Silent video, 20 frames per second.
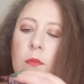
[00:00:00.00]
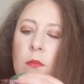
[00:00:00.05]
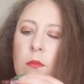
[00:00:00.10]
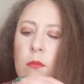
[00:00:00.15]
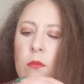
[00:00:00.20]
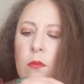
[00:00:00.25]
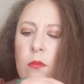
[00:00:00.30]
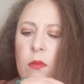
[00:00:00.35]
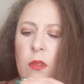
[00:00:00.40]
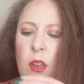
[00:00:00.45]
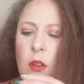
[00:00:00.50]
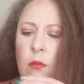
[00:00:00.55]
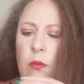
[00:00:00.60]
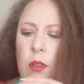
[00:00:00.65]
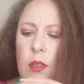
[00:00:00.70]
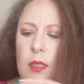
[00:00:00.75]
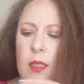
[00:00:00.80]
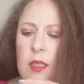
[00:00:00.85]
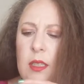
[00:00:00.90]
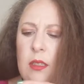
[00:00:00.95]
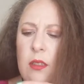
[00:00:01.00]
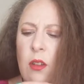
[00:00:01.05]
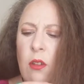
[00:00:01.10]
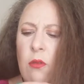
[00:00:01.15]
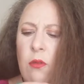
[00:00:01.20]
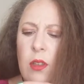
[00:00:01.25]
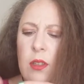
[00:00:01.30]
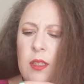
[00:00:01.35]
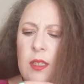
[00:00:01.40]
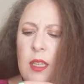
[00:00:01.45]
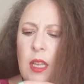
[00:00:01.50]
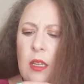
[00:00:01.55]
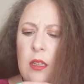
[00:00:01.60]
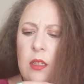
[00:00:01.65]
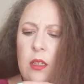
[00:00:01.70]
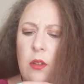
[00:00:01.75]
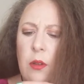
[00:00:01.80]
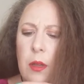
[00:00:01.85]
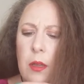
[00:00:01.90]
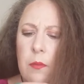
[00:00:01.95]
No real, no real
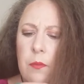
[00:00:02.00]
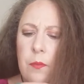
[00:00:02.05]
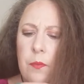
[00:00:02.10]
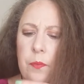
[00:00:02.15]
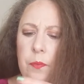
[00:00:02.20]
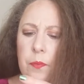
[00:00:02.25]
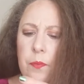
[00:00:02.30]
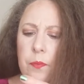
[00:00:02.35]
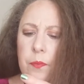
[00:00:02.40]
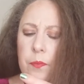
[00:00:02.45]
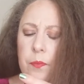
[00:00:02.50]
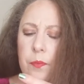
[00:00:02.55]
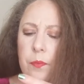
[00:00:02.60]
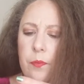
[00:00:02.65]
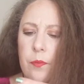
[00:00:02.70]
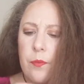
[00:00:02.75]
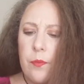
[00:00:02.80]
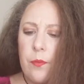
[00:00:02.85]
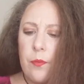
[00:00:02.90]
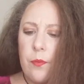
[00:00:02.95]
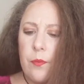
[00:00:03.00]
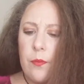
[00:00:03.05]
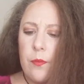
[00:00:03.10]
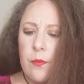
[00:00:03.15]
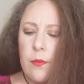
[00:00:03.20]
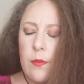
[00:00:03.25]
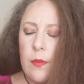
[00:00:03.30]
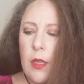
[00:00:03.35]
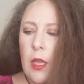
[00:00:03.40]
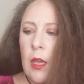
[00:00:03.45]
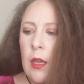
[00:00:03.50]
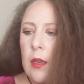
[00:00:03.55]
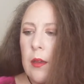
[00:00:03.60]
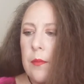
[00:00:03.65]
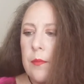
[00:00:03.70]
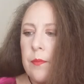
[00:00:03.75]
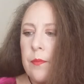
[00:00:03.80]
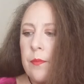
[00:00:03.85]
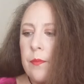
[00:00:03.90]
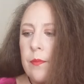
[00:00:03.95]
scent to it.
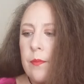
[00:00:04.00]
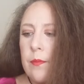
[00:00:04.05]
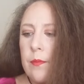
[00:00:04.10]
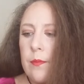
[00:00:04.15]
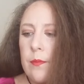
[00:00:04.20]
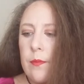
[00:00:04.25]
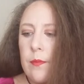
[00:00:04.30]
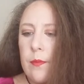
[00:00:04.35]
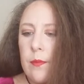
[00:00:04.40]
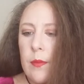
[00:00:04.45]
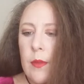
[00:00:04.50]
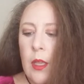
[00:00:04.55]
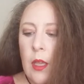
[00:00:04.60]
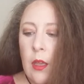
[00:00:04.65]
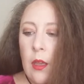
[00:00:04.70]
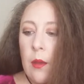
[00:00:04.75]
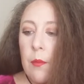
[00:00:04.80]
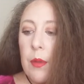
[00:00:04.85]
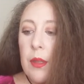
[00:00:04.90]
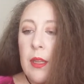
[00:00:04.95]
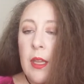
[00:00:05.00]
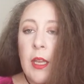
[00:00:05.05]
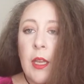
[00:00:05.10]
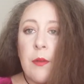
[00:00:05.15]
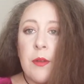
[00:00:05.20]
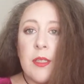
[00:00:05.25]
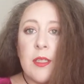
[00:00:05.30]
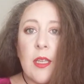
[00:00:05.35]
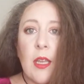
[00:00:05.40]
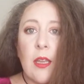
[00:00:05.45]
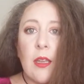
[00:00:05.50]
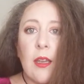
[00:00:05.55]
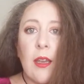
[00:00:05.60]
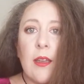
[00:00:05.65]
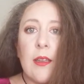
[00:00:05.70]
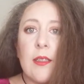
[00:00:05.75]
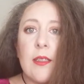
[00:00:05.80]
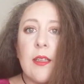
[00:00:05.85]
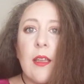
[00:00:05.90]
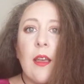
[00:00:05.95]
Um, but like I was saying,
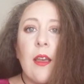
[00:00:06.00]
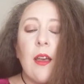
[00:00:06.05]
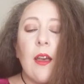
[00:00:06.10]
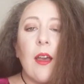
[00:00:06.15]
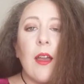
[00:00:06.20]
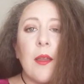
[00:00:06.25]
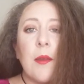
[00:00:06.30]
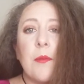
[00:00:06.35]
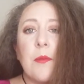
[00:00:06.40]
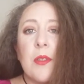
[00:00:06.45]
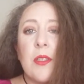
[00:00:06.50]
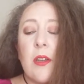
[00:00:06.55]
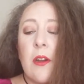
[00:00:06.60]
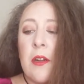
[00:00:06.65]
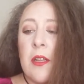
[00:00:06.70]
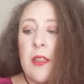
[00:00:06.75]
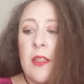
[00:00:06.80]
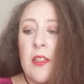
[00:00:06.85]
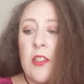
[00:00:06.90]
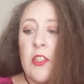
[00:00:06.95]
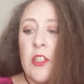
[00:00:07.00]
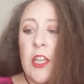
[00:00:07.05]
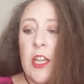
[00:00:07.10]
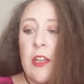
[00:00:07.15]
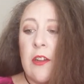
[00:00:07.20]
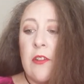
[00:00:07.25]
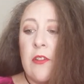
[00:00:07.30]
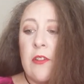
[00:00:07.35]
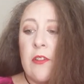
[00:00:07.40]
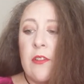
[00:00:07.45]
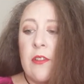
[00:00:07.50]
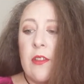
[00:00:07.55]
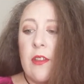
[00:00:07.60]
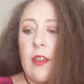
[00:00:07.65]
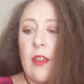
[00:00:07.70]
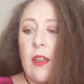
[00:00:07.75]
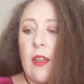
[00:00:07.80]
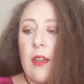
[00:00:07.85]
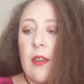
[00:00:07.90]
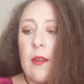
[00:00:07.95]
guys, I'm starting this channel.
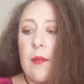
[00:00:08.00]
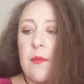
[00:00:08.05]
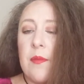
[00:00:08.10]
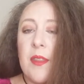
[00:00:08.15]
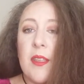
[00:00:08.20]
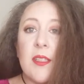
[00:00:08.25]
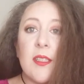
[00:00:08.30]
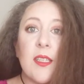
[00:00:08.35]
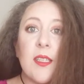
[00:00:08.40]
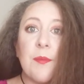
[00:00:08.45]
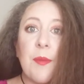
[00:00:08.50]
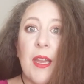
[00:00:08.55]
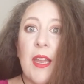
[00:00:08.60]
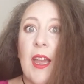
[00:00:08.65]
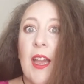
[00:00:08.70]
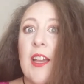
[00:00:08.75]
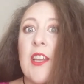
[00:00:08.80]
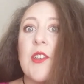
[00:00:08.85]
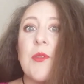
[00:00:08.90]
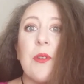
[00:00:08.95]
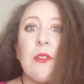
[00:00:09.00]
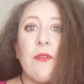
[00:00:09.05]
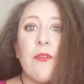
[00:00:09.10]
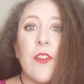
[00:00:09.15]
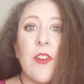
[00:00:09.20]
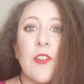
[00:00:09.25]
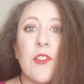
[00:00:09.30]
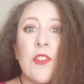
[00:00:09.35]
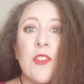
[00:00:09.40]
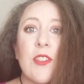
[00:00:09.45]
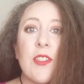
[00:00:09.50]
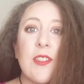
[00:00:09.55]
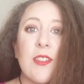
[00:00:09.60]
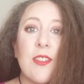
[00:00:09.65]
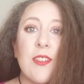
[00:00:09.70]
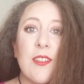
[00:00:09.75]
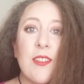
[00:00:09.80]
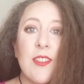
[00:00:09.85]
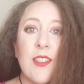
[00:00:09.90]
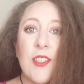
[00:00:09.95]
Um, this is my actual first
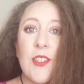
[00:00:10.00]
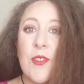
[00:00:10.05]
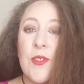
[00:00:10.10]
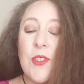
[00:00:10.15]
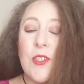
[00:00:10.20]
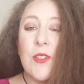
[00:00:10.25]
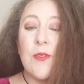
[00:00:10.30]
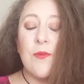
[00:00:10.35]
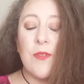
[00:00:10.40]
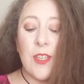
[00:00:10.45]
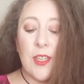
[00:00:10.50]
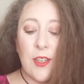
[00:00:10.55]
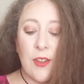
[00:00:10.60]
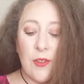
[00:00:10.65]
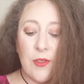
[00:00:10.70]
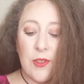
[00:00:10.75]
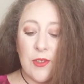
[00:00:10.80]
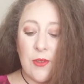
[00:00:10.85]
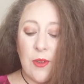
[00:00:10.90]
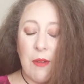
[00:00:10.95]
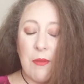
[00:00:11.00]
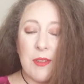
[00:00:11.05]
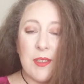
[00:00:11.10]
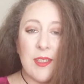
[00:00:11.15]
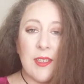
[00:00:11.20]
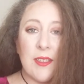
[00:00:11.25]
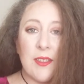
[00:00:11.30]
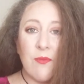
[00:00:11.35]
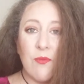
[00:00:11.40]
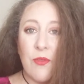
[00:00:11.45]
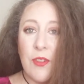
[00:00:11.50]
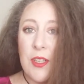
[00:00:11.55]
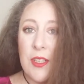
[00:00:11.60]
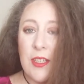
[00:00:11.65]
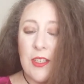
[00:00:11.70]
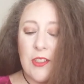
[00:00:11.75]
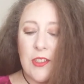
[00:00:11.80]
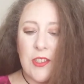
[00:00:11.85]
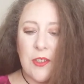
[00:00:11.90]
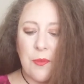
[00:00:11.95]
YouTube video, so I was
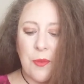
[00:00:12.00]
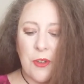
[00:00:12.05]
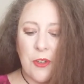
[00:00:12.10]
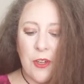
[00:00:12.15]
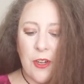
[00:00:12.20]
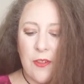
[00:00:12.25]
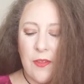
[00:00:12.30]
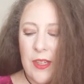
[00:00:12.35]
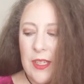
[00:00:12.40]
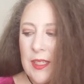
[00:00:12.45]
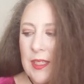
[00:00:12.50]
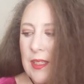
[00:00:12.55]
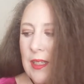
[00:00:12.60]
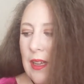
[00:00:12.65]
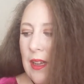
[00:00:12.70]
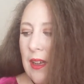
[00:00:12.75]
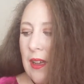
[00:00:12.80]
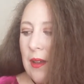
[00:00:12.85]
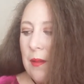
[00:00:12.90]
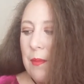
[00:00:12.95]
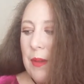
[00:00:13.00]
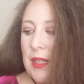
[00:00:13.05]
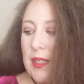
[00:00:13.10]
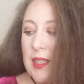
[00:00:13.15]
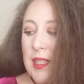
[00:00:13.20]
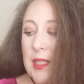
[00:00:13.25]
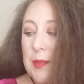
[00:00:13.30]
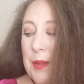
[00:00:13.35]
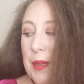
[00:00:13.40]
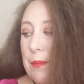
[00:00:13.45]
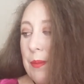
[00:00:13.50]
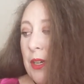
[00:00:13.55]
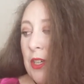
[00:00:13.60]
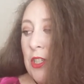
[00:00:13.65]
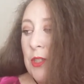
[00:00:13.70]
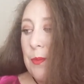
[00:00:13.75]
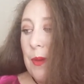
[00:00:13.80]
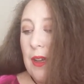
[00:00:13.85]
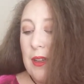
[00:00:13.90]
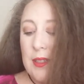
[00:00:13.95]
really super nervous. But since my
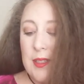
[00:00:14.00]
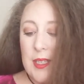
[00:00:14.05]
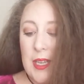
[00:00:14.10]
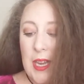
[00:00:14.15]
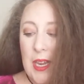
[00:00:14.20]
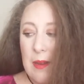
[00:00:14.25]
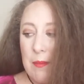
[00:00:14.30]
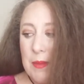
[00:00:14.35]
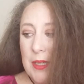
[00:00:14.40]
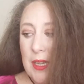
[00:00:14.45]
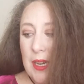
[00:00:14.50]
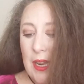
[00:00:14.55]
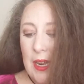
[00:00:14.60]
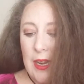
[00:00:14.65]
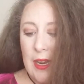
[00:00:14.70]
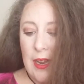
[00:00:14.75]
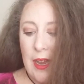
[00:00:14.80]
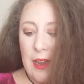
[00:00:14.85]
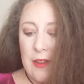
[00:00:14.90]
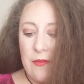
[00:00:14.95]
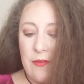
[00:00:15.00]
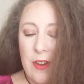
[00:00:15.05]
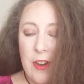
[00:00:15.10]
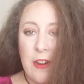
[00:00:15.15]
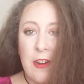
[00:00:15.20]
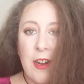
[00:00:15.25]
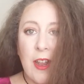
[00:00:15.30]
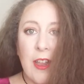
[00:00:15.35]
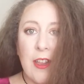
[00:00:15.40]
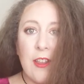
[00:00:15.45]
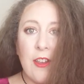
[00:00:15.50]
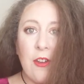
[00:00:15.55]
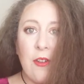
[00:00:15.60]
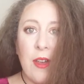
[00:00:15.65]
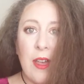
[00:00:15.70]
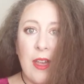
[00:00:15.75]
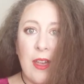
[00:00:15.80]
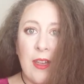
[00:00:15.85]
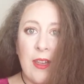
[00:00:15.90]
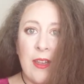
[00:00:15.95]
Birchbox came today, I figured I'd go
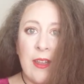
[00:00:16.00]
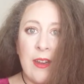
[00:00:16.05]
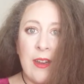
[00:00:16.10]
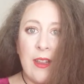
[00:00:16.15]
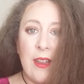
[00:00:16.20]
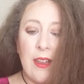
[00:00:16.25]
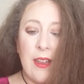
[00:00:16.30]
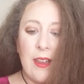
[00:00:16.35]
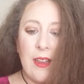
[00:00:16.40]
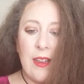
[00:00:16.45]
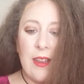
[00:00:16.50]
ahead